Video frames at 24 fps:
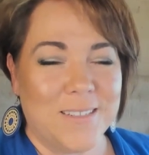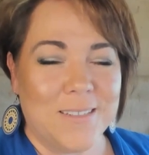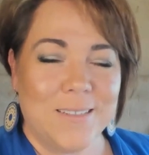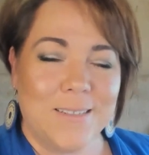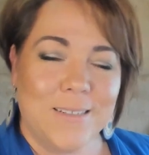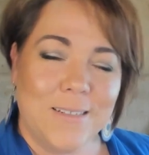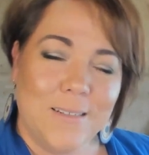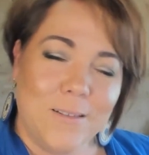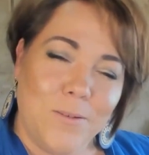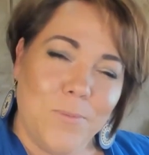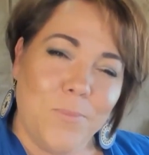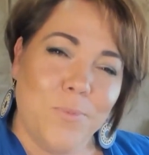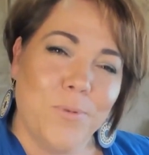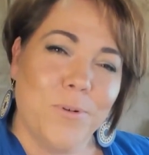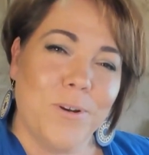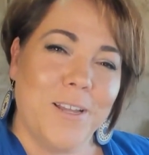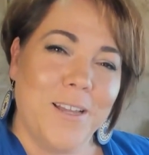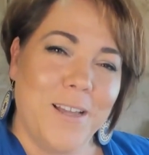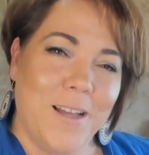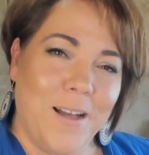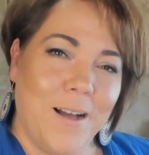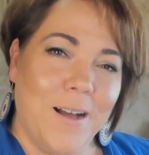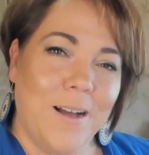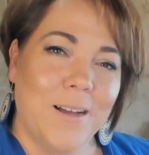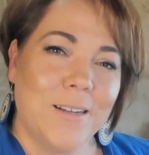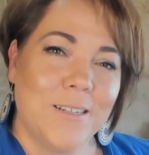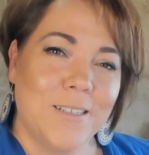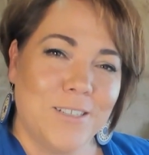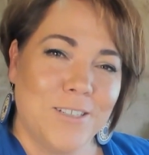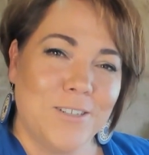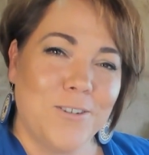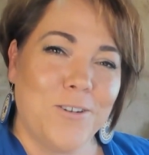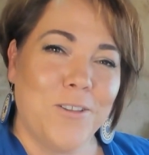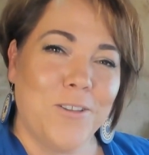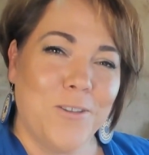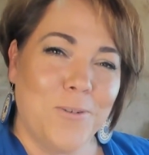Still pretty
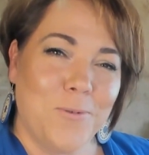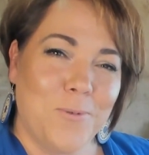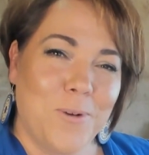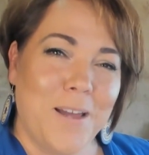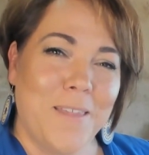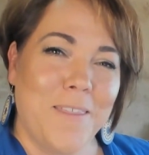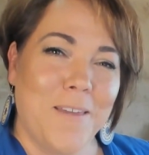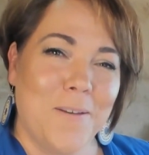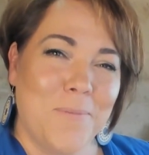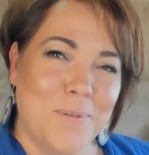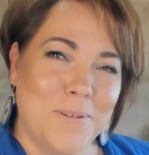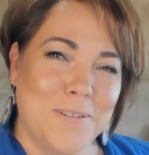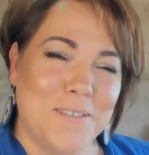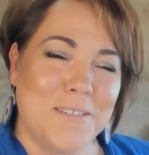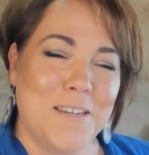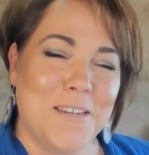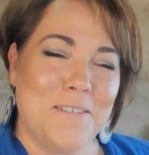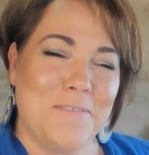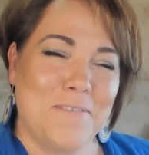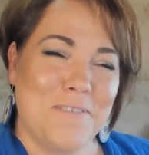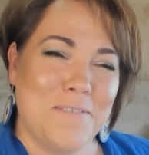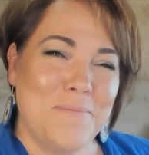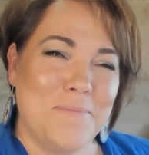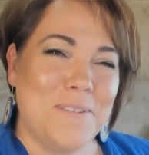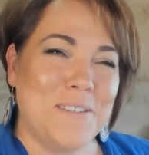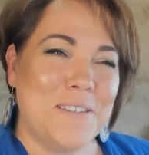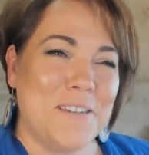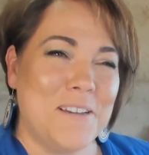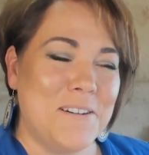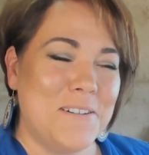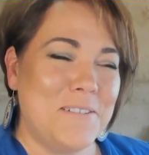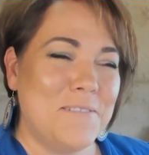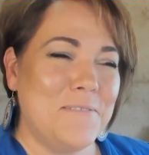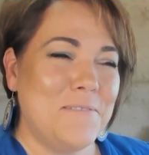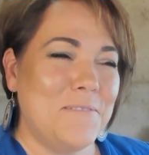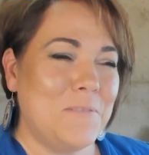harsh on the way they perceive
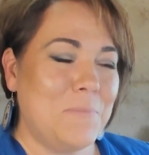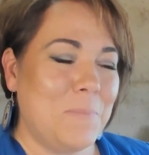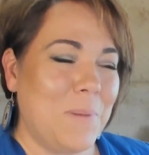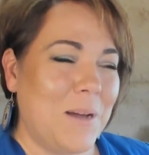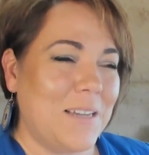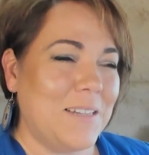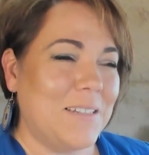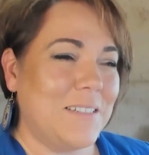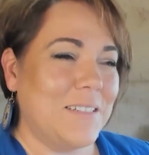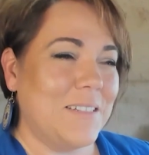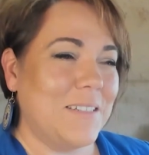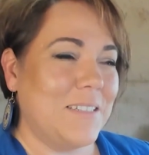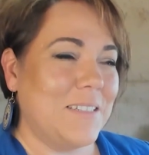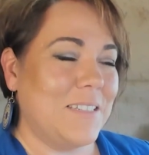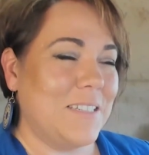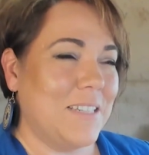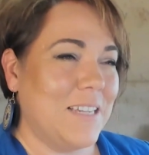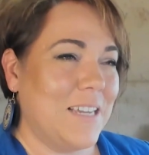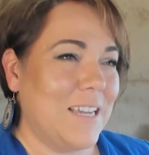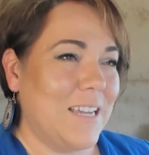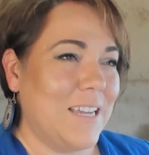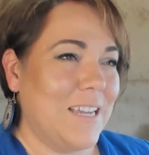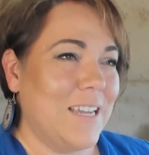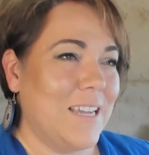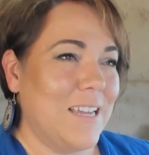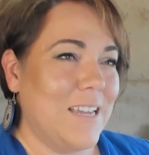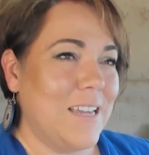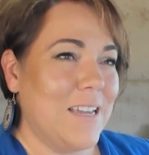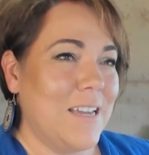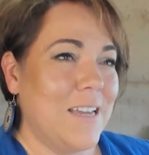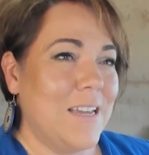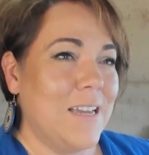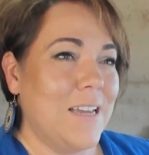themselves, but to see